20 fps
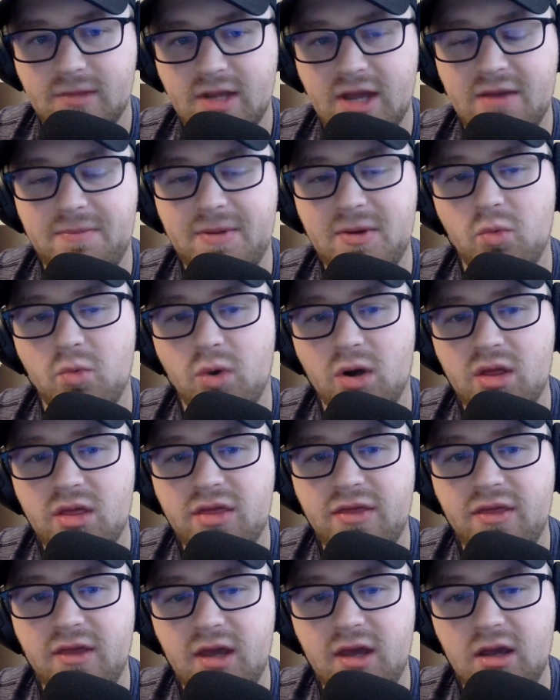It'd be one
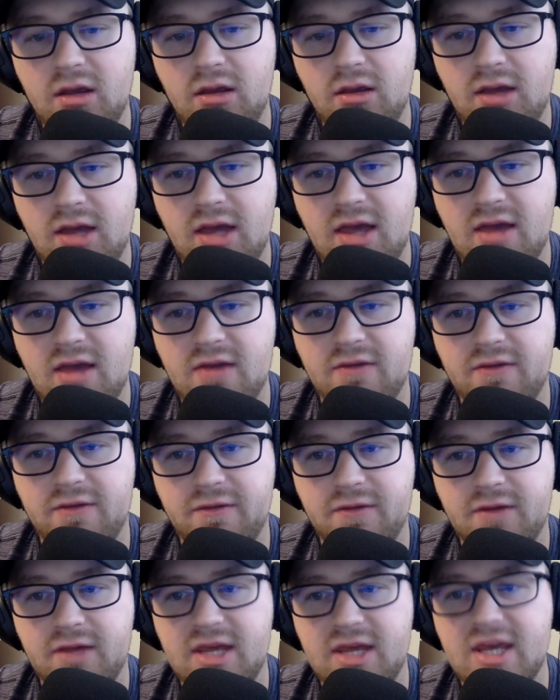thing
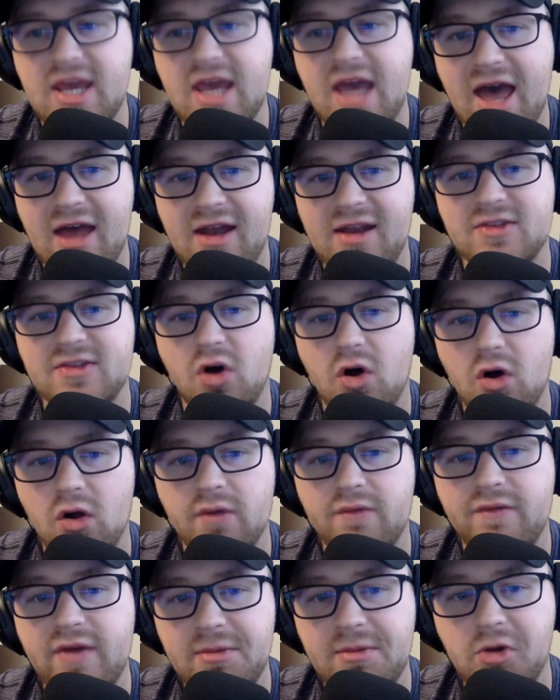if he had his Hall
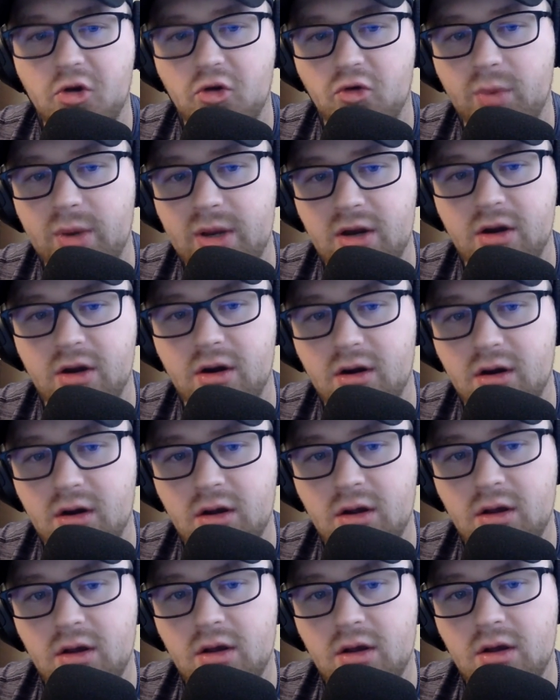of Fame career
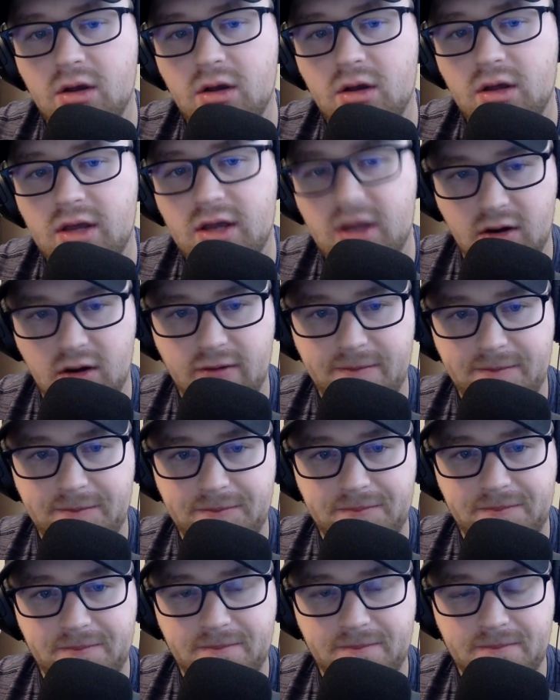here,
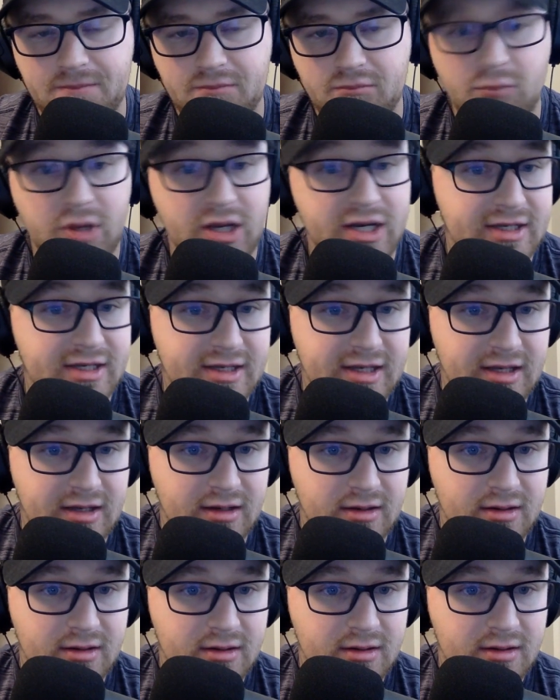but he didn't.
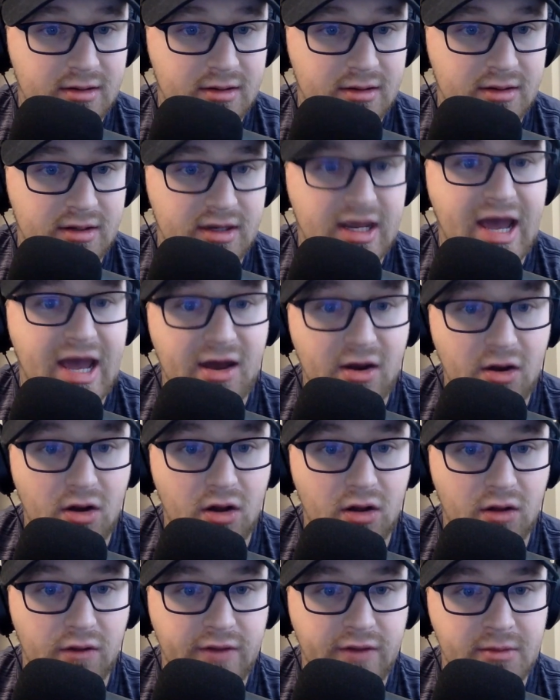He had a
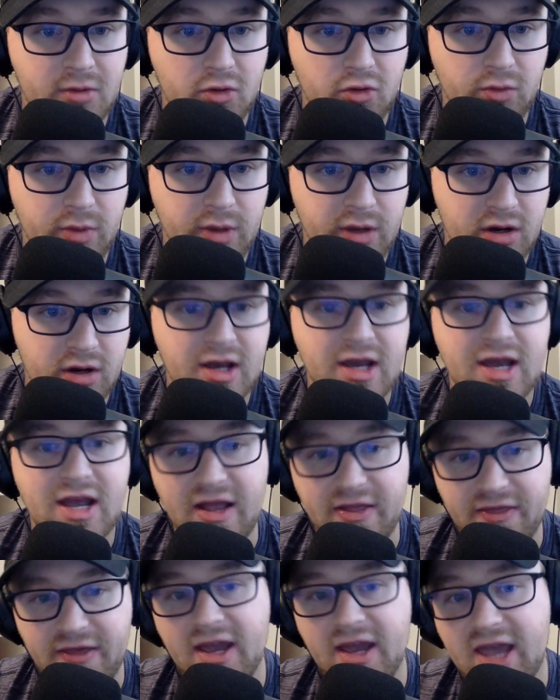Hall of Fame career
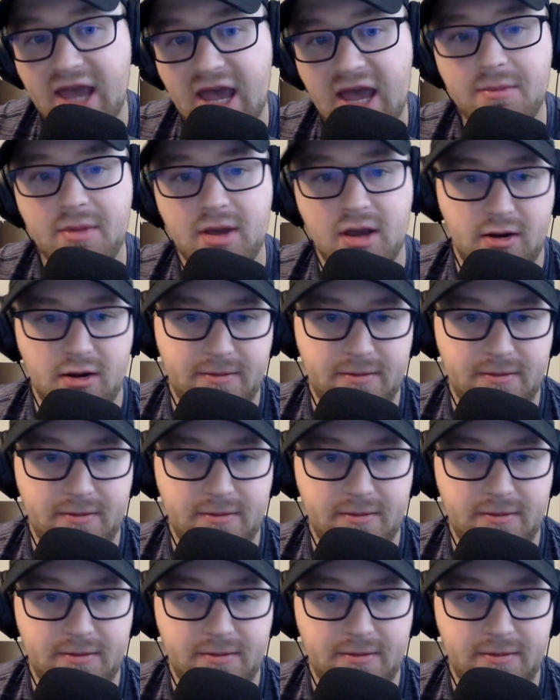and then came here.